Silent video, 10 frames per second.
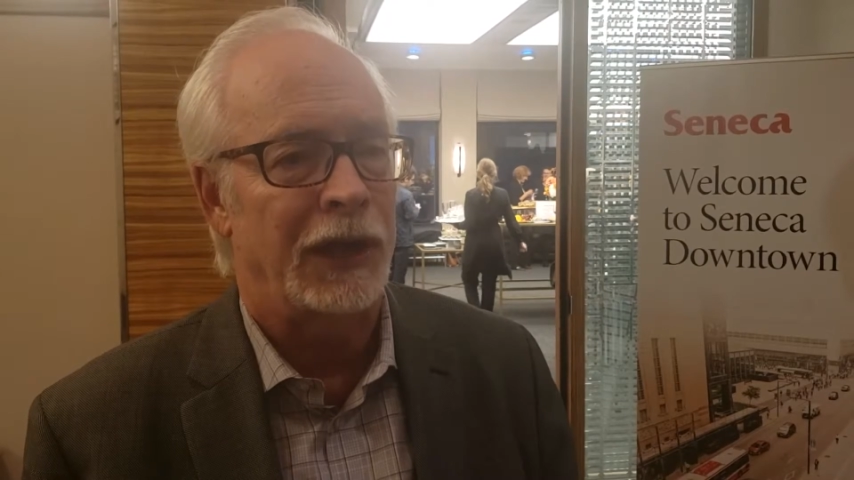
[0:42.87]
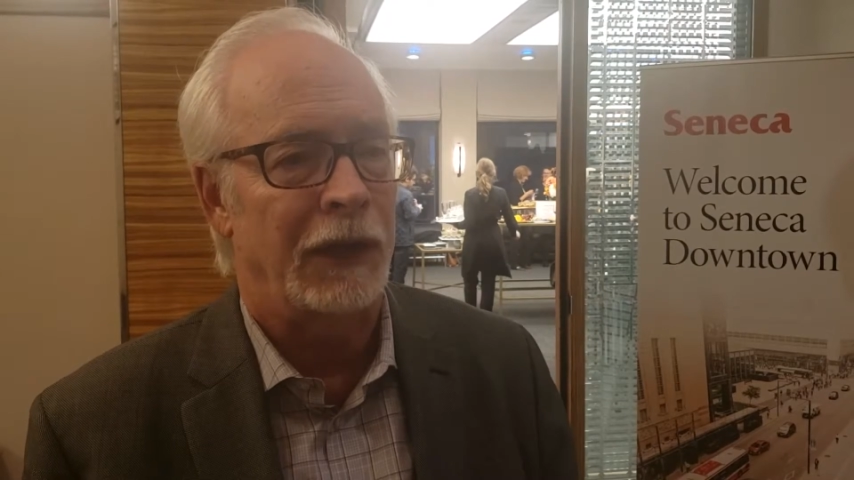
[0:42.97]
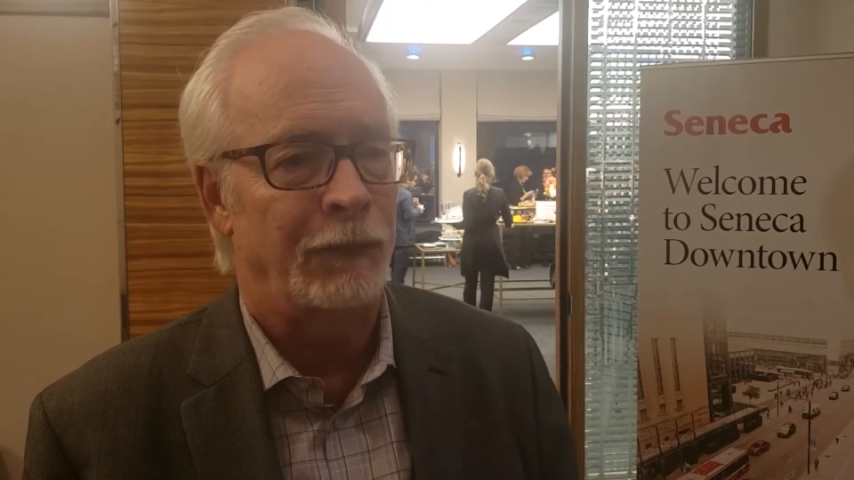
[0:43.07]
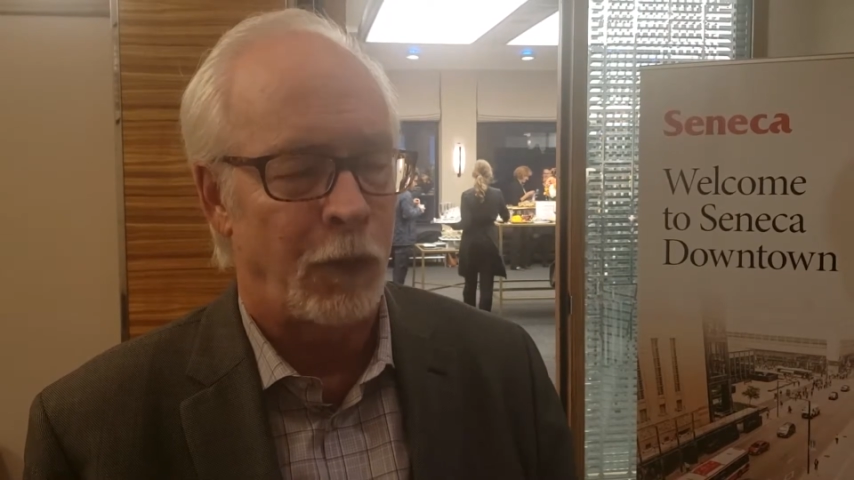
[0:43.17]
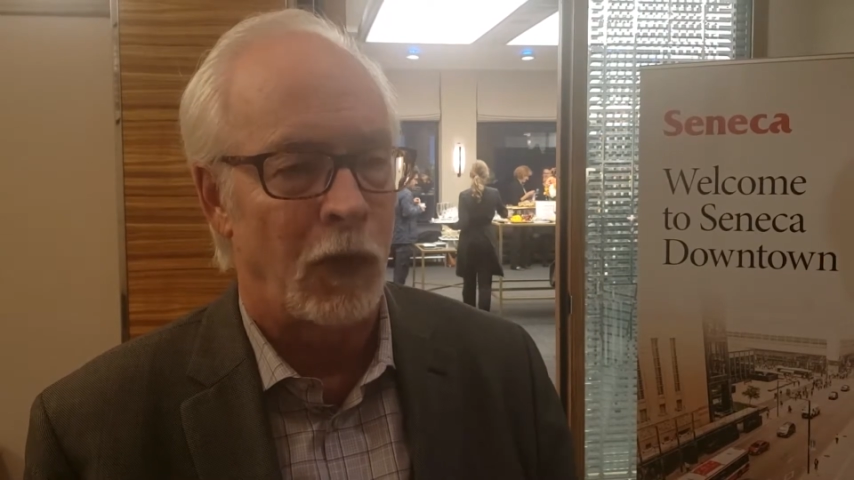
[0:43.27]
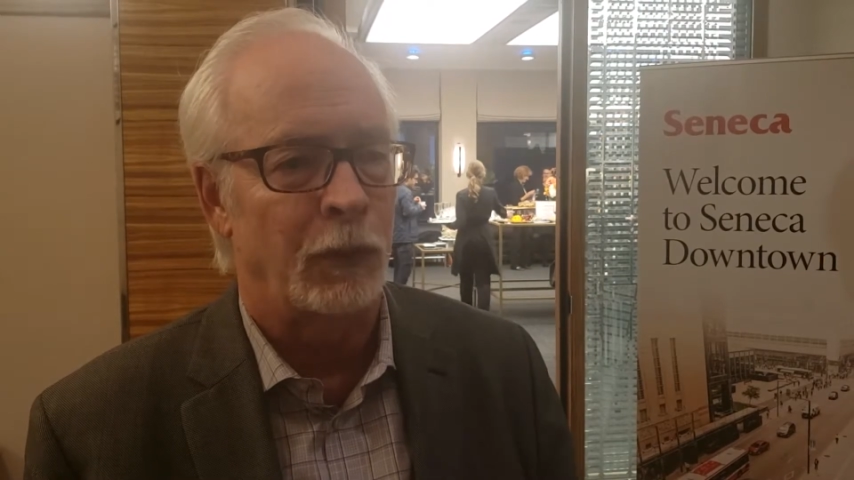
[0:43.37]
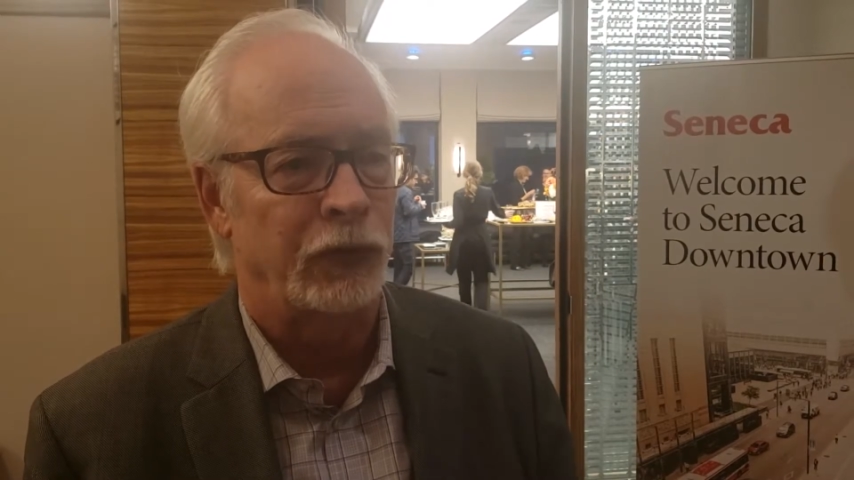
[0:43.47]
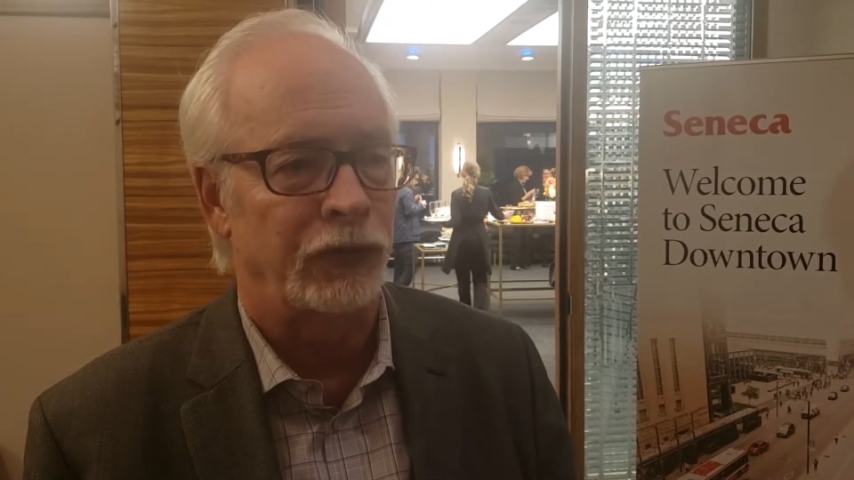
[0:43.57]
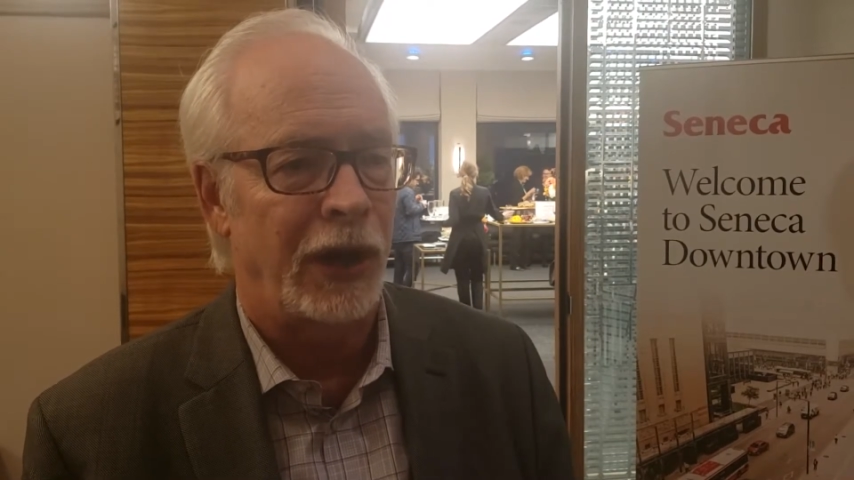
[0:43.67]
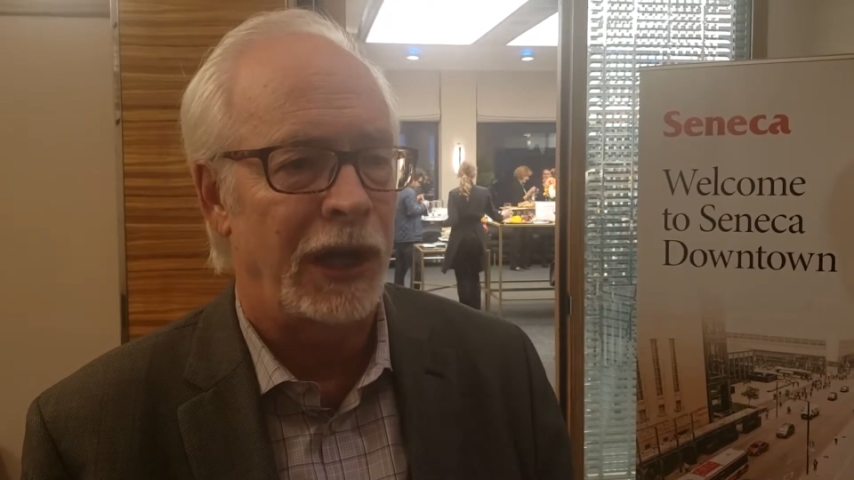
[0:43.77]
to get
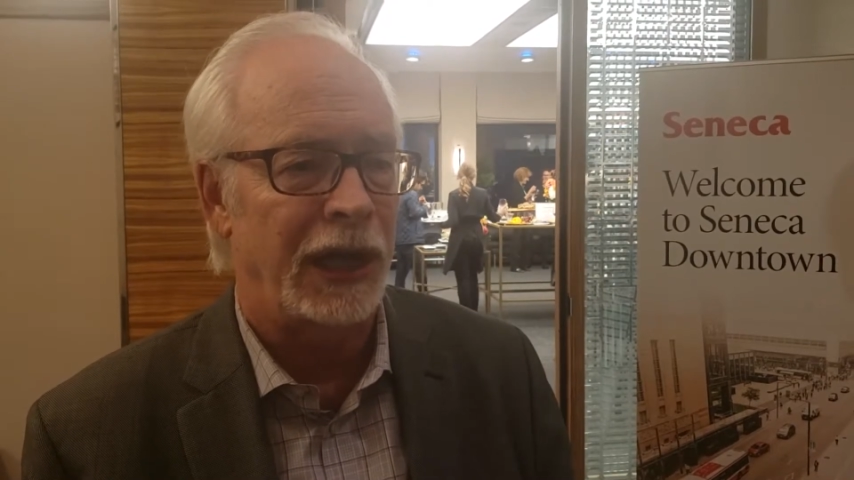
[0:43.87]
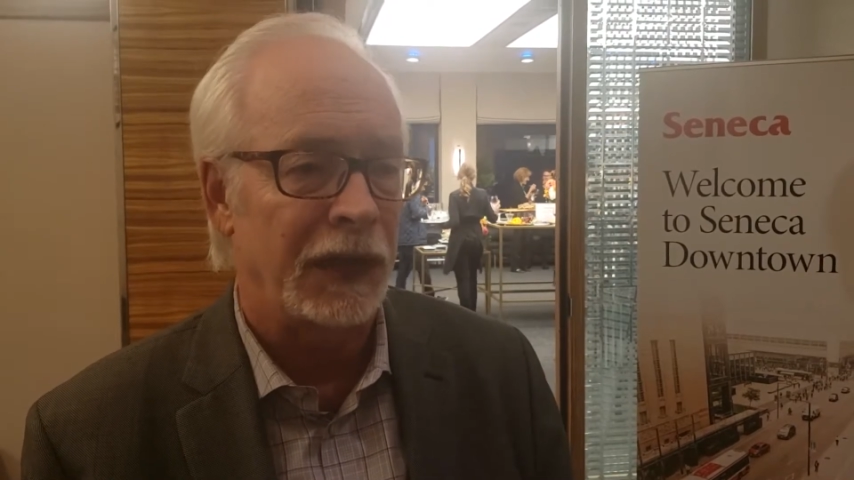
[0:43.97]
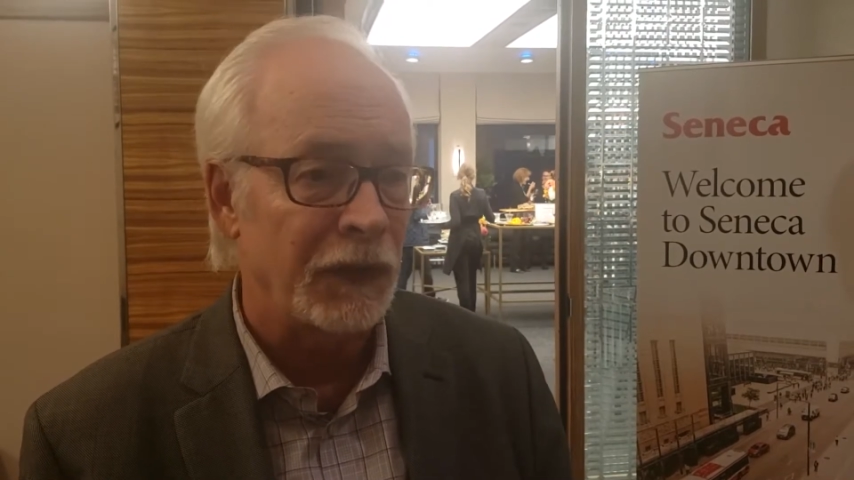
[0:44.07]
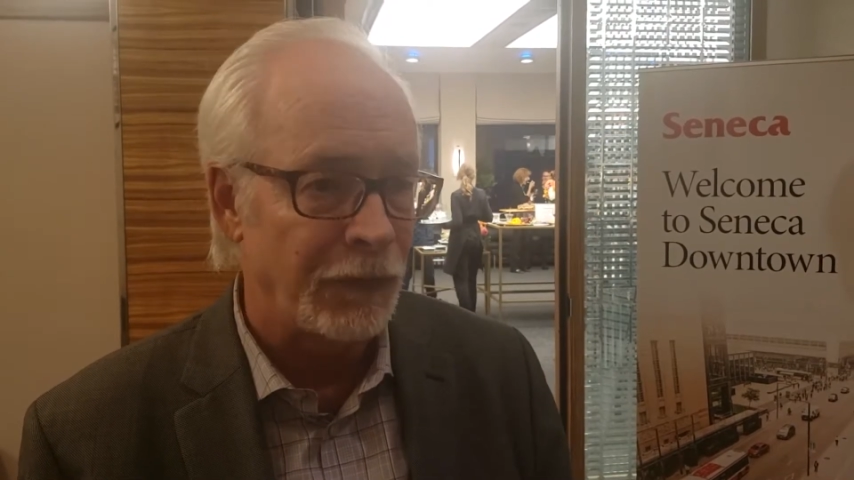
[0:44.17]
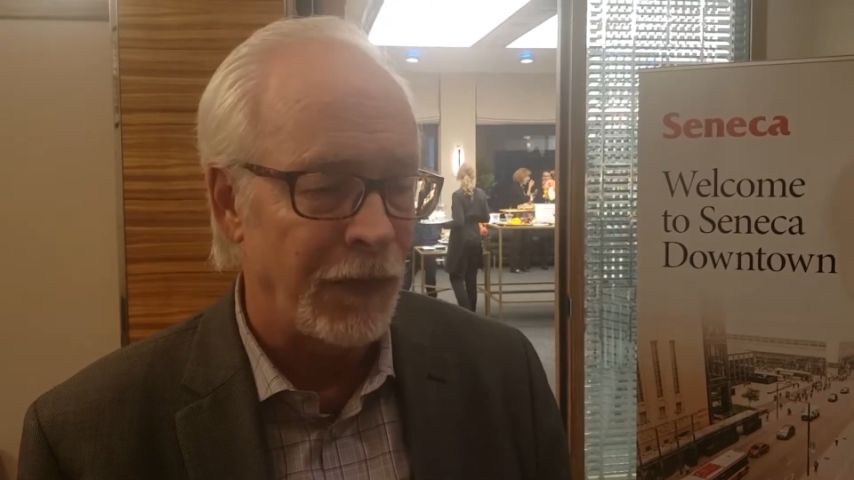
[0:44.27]
formal training in the